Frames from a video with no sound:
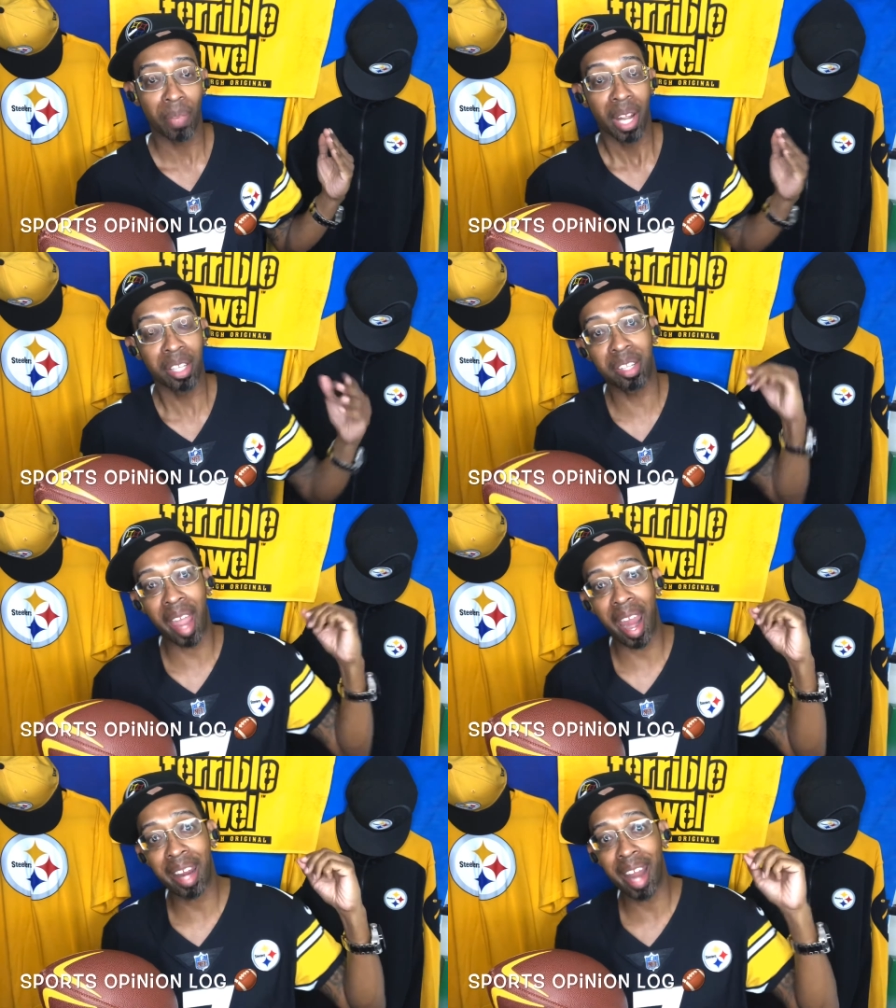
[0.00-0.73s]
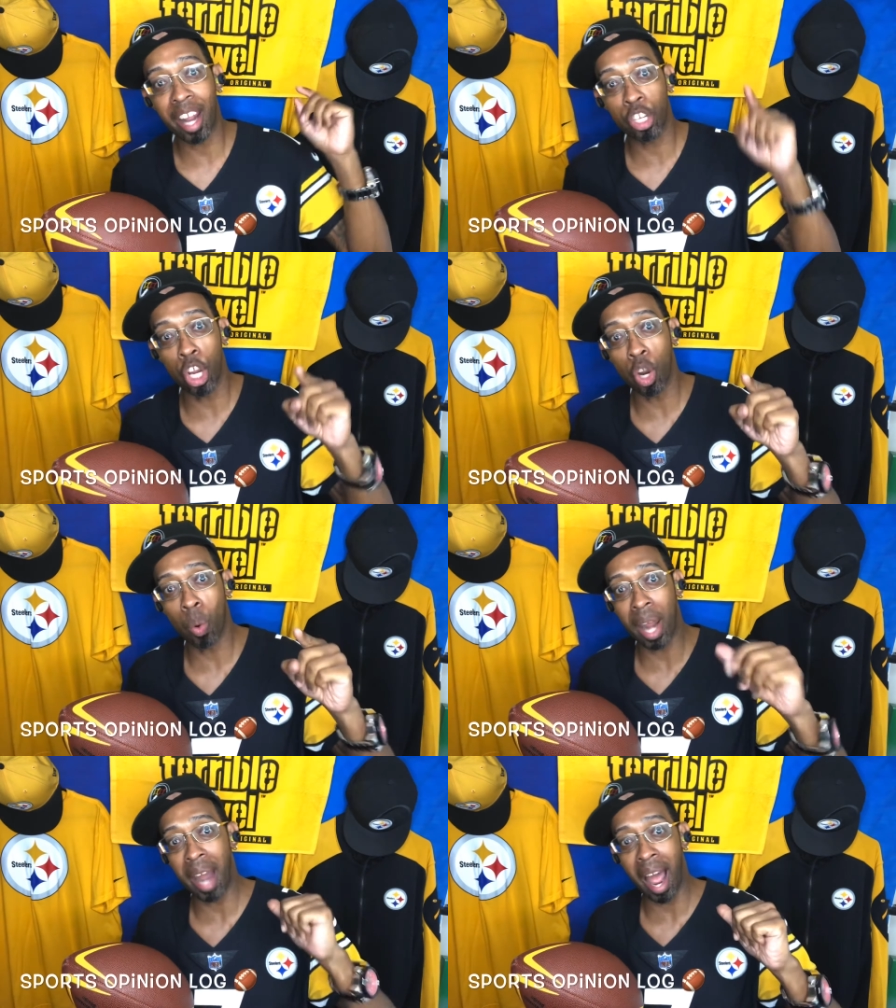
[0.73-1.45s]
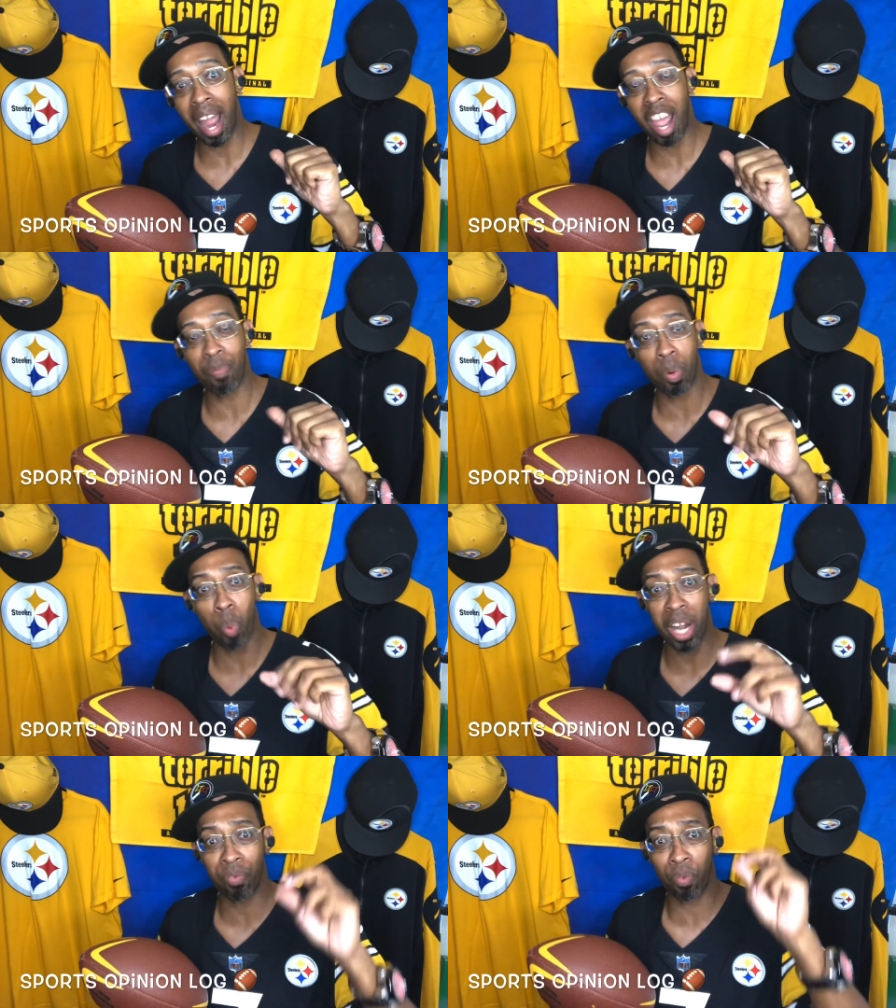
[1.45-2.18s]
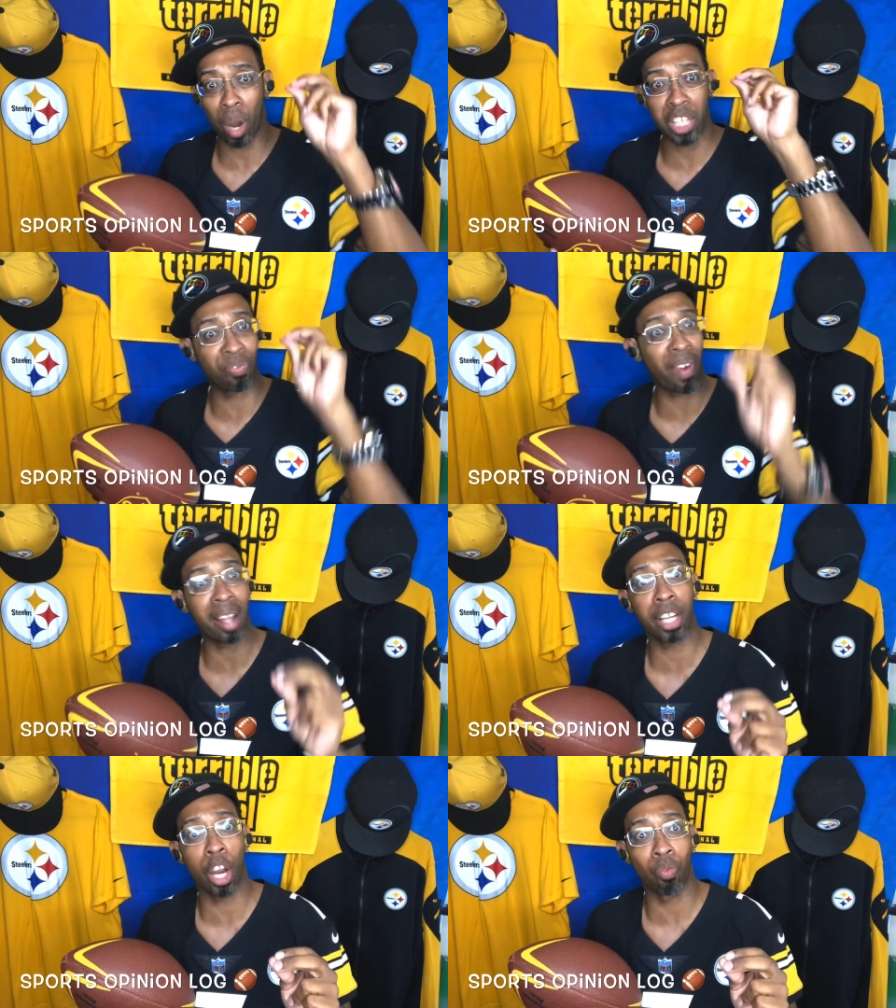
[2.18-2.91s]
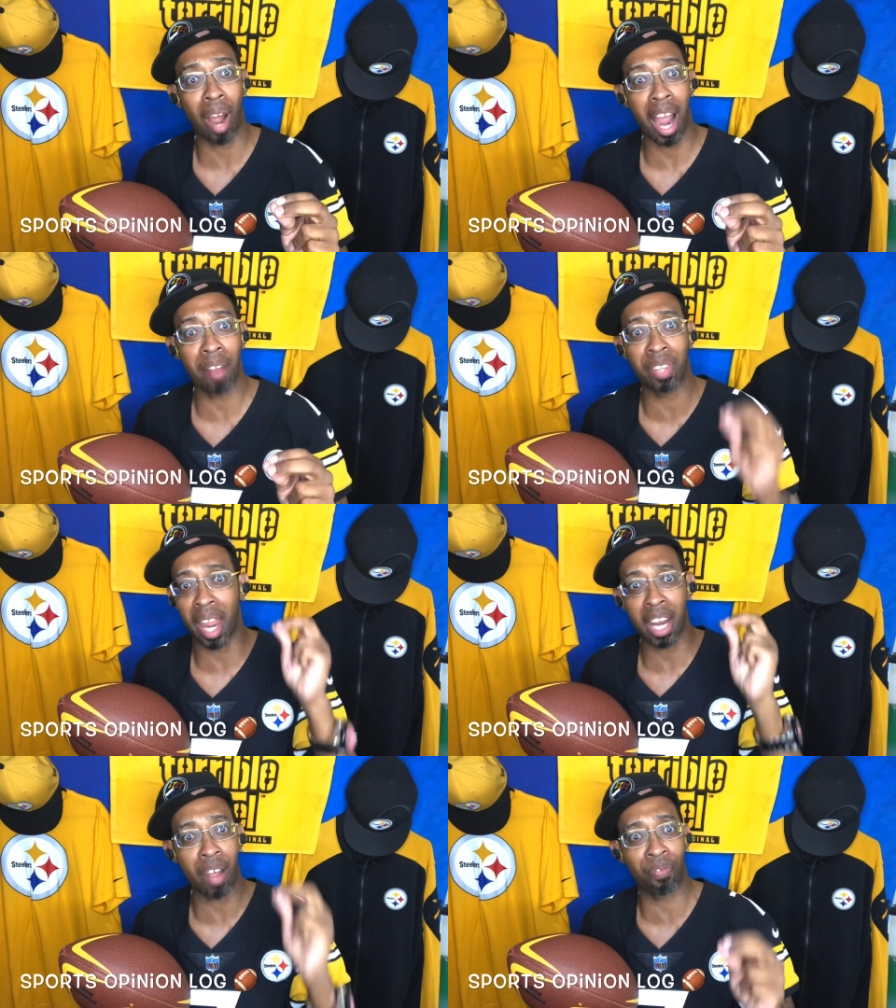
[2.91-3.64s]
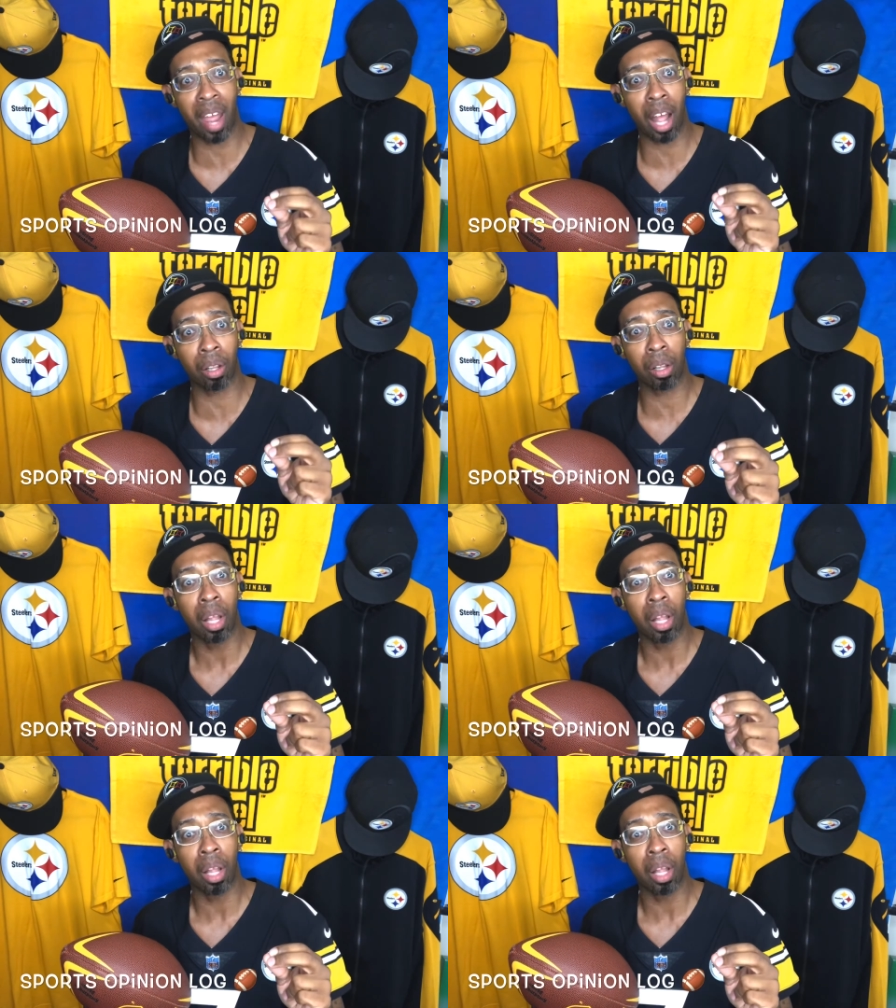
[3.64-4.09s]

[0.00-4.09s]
The day that you and I have been waiting for has finally arrived. The NFL